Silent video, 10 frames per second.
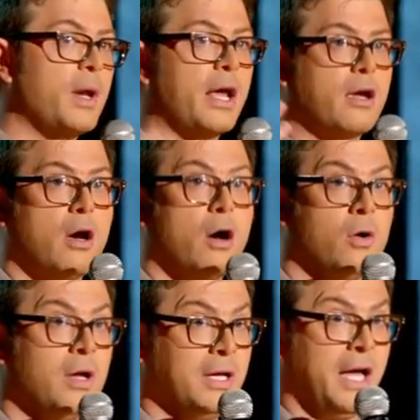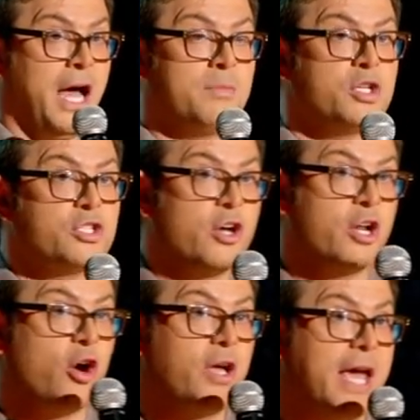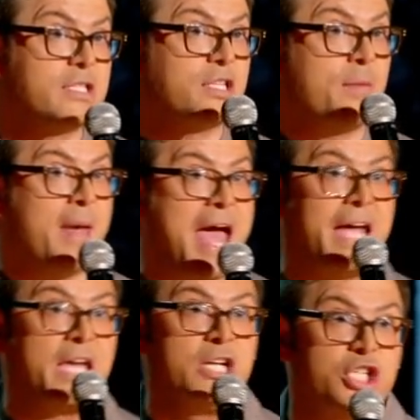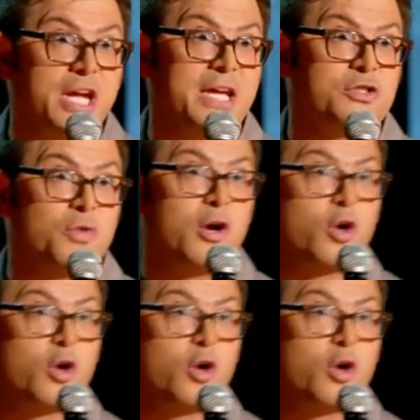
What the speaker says: and I go, I'm just gonna go get some mac and cheese real